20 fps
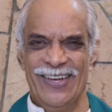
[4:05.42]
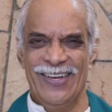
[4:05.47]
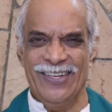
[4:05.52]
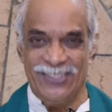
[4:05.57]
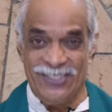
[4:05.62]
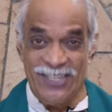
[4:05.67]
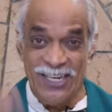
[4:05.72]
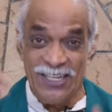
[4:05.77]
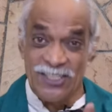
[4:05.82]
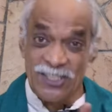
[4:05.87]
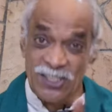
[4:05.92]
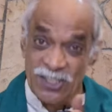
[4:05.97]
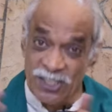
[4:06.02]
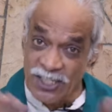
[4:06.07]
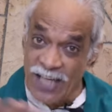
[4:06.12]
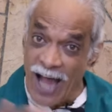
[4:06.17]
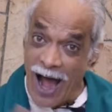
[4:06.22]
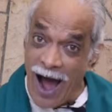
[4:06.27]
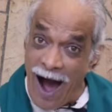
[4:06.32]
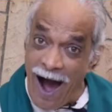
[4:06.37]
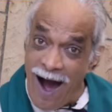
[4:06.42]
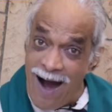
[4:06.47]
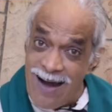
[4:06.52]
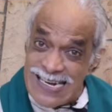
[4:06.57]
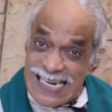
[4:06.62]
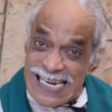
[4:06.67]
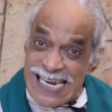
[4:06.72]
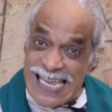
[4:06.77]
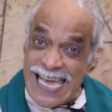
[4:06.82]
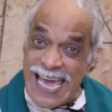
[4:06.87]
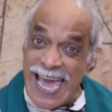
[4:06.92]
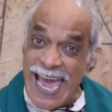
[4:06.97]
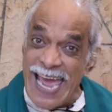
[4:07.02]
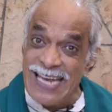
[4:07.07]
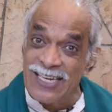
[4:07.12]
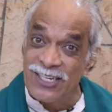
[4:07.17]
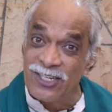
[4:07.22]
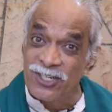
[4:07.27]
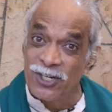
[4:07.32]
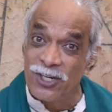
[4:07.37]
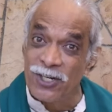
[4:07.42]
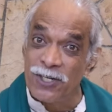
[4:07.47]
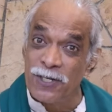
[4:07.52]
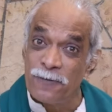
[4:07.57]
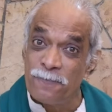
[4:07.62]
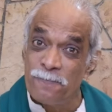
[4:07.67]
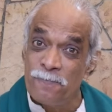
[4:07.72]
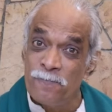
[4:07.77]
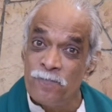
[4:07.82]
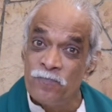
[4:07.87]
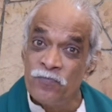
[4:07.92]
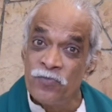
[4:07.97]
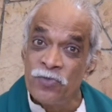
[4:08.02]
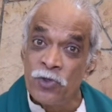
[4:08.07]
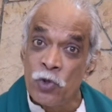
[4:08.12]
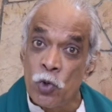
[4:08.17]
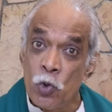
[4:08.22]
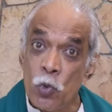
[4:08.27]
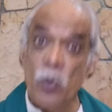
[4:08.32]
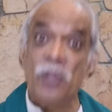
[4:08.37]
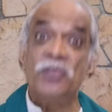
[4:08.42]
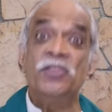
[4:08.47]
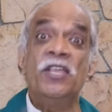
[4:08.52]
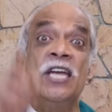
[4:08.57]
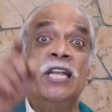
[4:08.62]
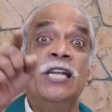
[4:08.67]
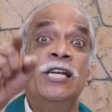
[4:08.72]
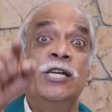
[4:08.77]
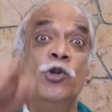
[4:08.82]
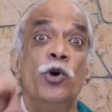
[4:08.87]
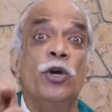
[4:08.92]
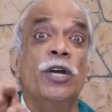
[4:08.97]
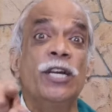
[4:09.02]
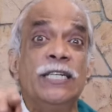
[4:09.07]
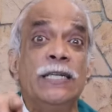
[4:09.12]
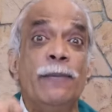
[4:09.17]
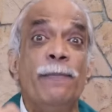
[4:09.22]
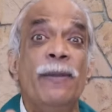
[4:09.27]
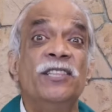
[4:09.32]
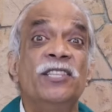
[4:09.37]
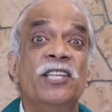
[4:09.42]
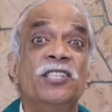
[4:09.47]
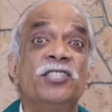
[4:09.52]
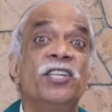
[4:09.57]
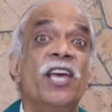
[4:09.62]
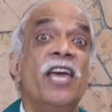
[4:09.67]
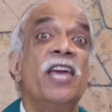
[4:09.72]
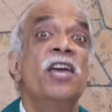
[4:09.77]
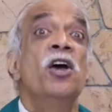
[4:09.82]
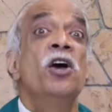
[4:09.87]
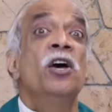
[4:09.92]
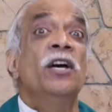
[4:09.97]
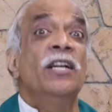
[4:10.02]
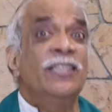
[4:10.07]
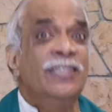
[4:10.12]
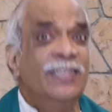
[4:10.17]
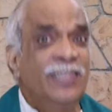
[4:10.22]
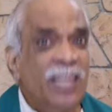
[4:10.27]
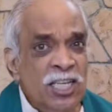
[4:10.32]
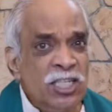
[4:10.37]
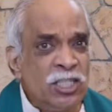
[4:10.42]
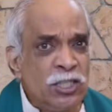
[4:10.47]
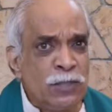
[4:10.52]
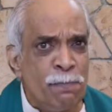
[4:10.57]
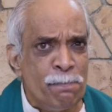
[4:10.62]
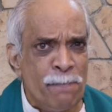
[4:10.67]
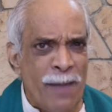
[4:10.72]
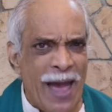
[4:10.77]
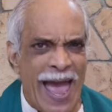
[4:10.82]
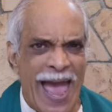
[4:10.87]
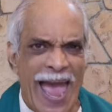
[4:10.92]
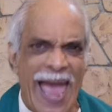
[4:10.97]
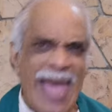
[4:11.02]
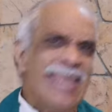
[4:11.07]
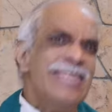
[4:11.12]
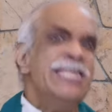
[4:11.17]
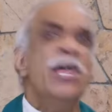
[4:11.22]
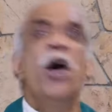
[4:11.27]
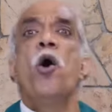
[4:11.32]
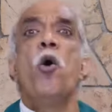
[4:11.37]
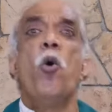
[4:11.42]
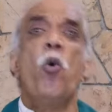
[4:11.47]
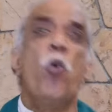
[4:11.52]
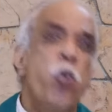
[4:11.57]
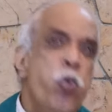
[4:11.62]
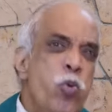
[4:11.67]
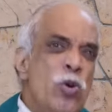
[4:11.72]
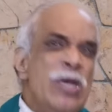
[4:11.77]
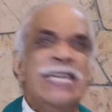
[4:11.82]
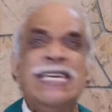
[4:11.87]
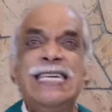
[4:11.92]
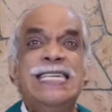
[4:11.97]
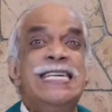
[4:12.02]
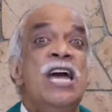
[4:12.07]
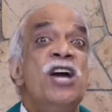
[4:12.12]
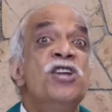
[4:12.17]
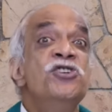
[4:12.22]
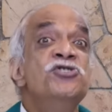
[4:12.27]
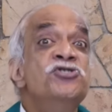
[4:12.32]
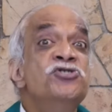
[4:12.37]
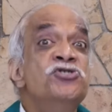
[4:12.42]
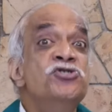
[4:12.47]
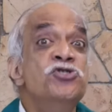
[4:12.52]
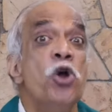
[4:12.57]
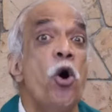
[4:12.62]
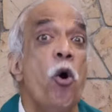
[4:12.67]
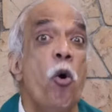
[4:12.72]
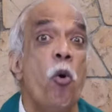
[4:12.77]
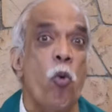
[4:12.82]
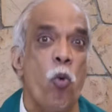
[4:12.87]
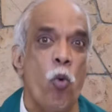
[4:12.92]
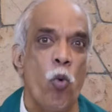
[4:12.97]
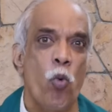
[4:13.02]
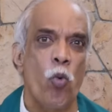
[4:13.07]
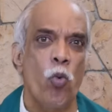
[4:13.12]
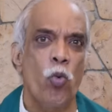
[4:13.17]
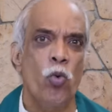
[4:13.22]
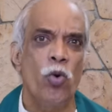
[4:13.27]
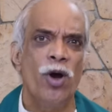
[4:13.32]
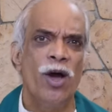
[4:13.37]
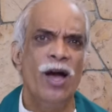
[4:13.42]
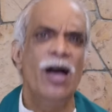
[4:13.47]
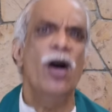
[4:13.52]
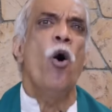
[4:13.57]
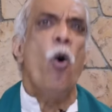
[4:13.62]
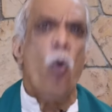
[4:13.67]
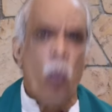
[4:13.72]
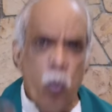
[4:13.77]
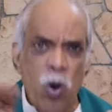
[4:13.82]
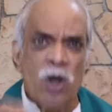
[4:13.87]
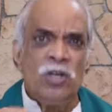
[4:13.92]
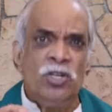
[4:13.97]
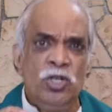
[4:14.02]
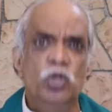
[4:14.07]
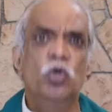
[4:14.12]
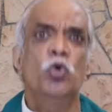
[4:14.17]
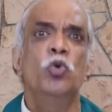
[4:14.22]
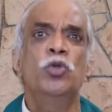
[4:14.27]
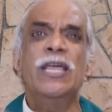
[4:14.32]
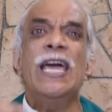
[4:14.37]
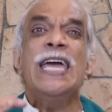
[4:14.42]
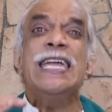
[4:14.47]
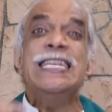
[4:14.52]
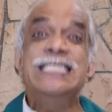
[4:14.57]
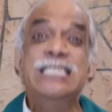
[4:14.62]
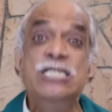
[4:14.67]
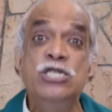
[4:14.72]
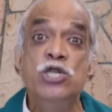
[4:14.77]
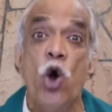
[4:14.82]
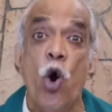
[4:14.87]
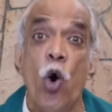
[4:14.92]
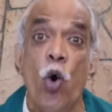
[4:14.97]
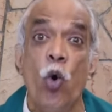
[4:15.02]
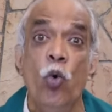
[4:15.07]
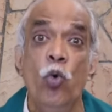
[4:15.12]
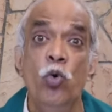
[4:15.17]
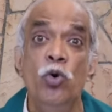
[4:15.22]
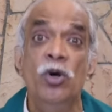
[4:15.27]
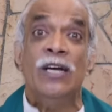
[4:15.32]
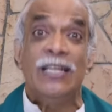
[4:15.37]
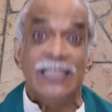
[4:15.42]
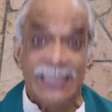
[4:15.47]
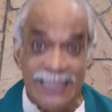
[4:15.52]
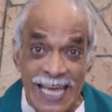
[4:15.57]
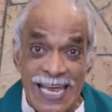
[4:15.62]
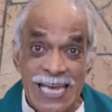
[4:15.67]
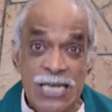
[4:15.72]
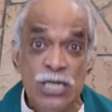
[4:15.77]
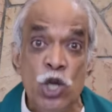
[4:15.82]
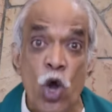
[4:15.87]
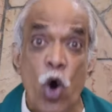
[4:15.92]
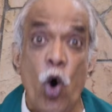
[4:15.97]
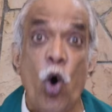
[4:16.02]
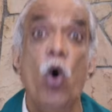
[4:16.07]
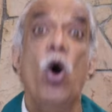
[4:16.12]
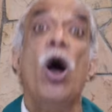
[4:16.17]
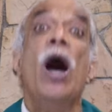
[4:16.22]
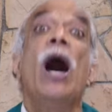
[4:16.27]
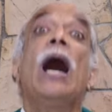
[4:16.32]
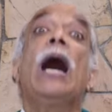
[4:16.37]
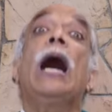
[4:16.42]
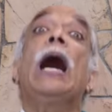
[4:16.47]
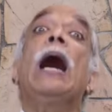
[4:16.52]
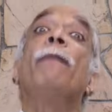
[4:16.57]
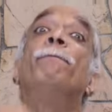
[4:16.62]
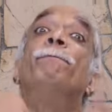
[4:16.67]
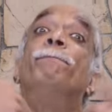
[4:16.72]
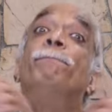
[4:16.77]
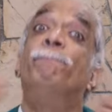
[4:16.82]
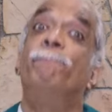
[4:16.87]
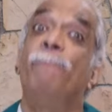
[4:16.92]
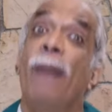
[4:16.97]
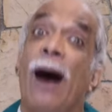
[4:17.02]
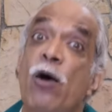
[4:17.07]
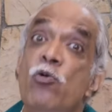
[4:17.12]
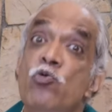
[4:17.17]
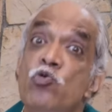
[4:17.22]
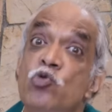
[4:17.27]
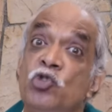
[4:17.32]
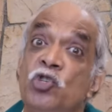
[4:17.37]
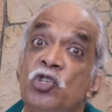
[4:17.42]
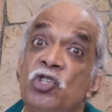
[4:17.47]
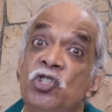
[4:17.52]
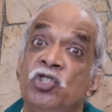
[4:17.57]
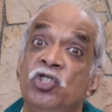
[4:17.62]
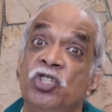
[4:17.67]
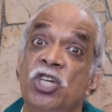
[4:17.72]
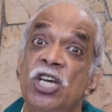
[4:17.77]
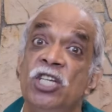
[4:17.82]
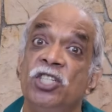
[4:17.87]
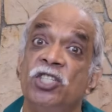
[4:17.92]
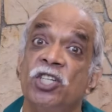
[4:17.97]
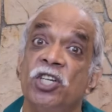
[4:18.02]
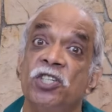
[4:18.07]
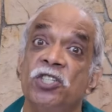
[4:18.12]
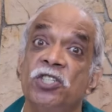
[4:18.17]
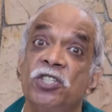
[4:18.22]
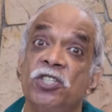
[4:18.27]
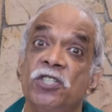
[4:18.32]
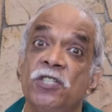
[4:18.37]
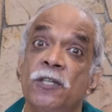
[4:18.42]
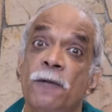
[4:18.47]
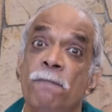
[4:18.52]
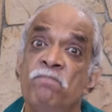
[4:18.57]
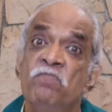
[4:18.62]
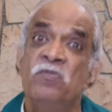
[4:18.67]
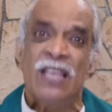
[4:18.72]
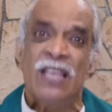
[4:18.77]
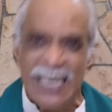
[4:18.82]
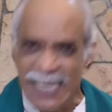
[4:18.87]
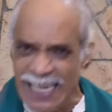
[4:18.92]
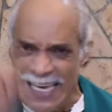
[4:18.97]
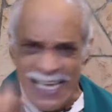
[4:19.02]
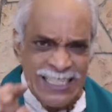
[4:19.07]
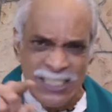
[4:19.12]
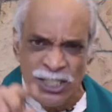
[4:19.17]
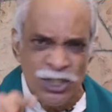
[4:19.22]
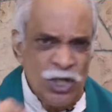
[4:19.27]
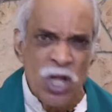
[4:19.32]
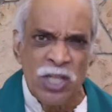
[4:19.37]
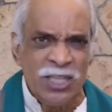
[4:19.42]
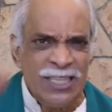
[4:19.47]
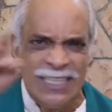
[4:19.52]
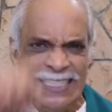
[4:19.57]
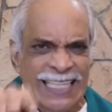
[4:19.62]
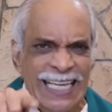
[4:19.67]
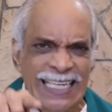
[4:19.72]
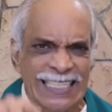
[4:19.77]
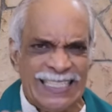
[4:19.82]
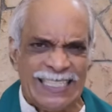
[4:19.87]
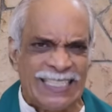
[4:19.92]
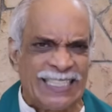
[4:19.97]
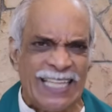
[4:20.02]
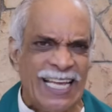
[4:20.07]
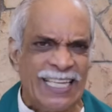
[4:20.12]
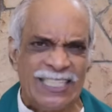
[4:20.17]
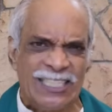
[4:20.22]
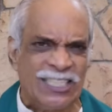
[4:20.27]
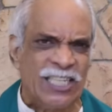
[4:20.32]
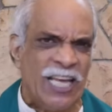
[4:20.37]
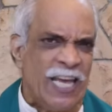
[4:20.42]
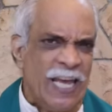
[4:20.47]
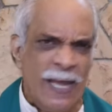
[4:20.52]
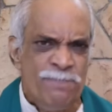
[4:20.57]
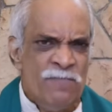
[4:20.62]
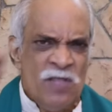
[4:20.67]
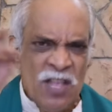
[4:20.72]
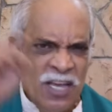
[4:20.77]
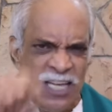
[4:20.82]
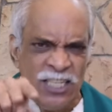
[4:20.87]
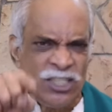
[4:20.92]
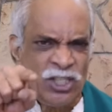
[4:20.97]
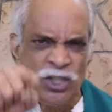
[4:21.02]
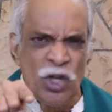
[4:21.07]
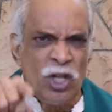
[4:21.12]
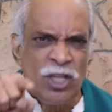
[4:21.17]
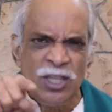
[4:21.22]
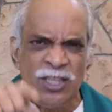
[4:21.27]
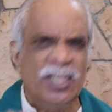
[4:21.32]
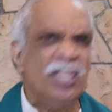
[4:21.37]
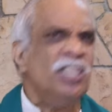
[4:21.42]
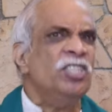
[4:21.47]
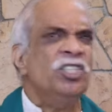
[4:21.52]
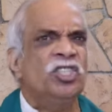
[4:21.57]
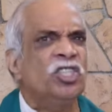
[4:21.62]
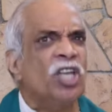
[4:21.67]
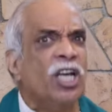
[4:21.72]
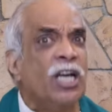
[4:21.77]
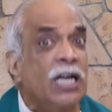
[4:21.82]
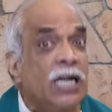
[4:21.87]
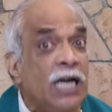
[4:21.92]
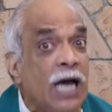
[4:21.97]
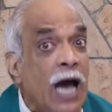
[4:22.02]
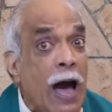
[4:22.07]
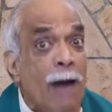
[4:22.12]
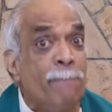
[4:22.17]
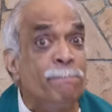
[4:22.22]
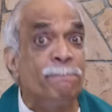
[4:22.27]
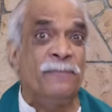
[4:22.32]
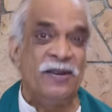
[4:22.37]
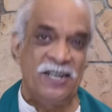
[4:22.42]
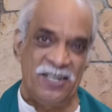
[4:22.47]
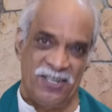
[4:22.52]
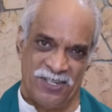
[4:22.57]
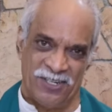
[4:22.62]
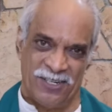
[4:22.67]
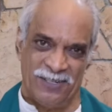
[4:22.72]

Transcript: Jesus is hardly entered when they look at him and they say, this man we know. What do they know? They know about Jesus. It's not this, they say, it's not this the carpenter.